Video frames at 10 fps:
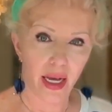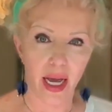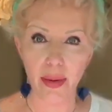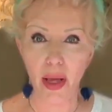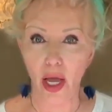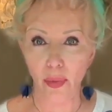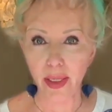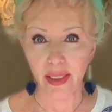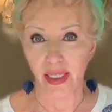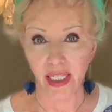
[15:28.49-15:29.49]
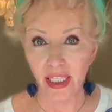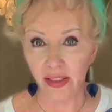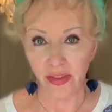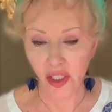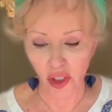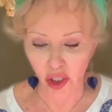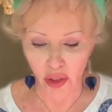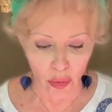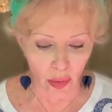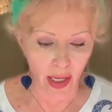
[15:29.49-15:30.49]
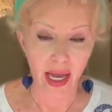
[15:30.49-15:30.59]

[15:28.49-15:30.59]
I'm hoping that none of us do